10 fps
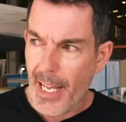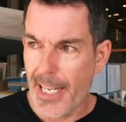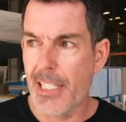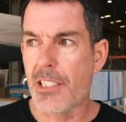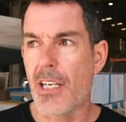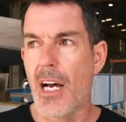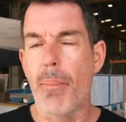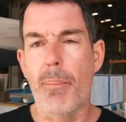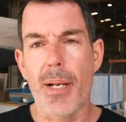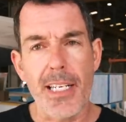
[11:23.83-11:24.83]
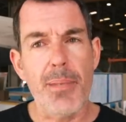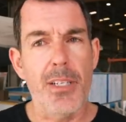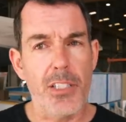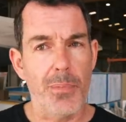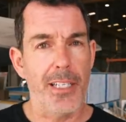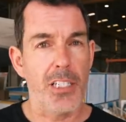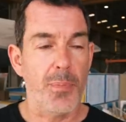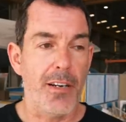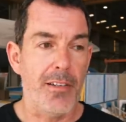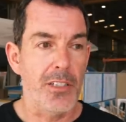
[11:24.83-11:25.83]
is a bloody miserable
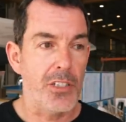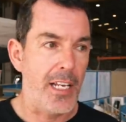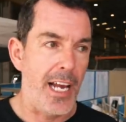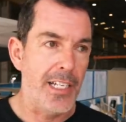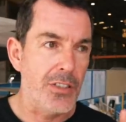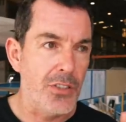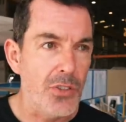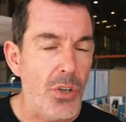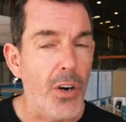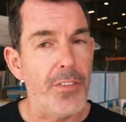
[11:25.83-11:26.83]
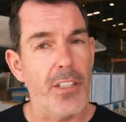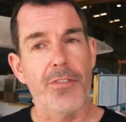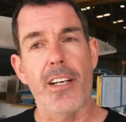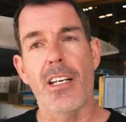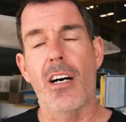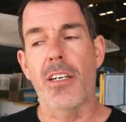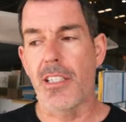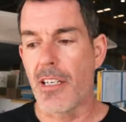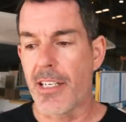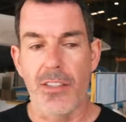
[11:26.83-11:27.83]
experience and not for the
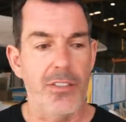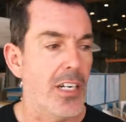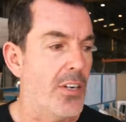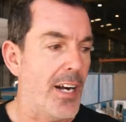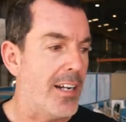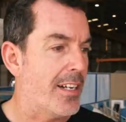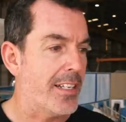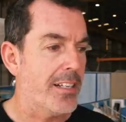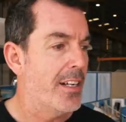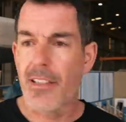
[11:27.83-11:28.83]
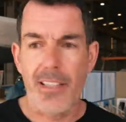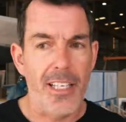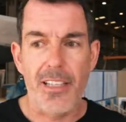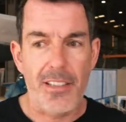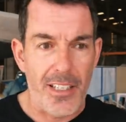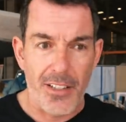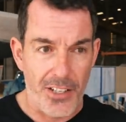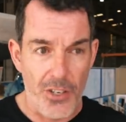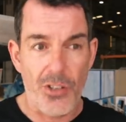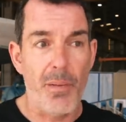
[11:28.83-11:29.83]
faint-hearted. I don't know how like the
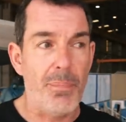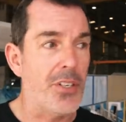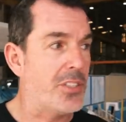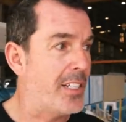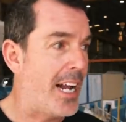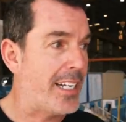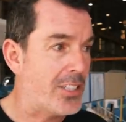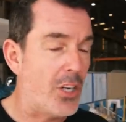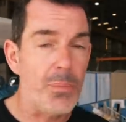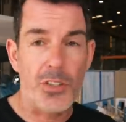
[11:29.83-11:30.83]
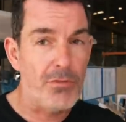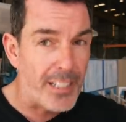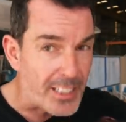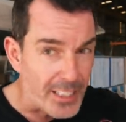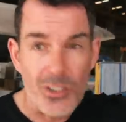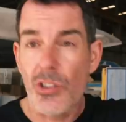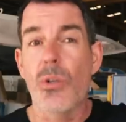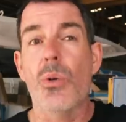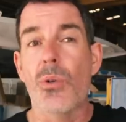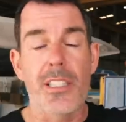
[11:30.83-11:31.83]
Hugo Boss and Alex Thompson Racing
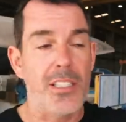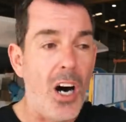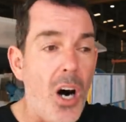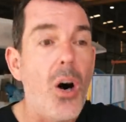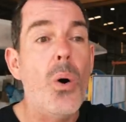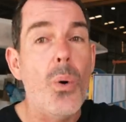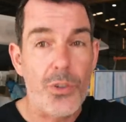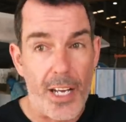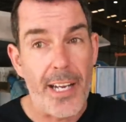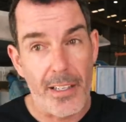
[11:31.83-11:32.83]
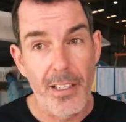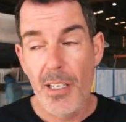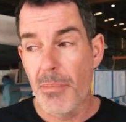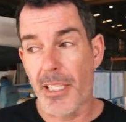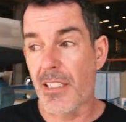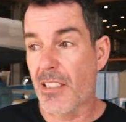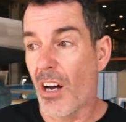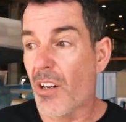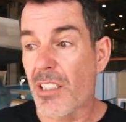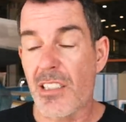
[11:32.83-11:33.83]
do all this whole thing, because
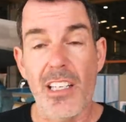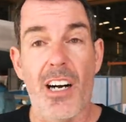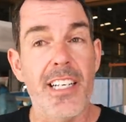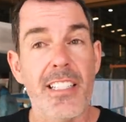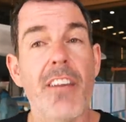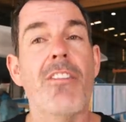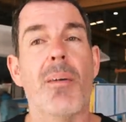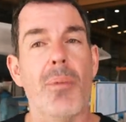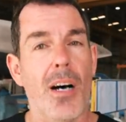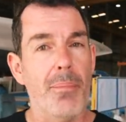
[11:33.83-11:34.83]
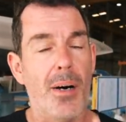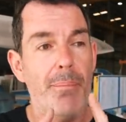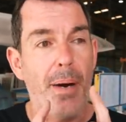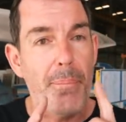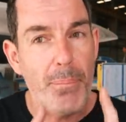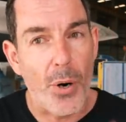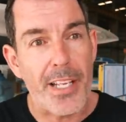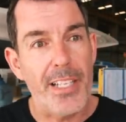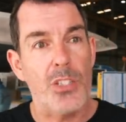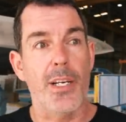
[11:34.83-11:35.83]
honestly, I'd give up. My
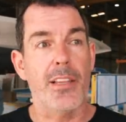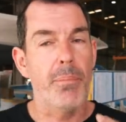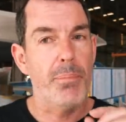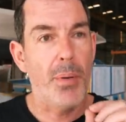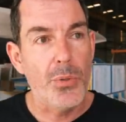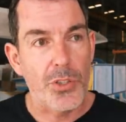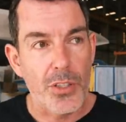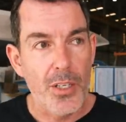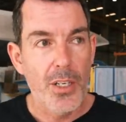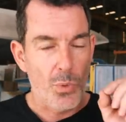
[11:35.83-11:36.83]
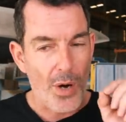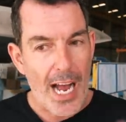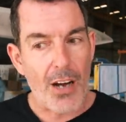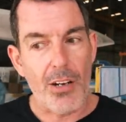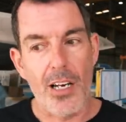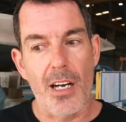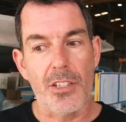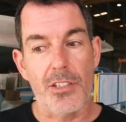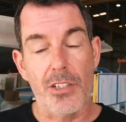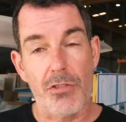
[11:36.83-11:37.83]
body is weak. The boat will
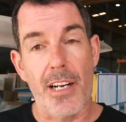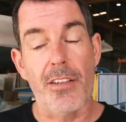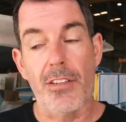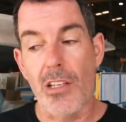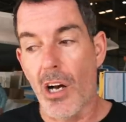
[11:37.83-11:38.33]
outlast the strength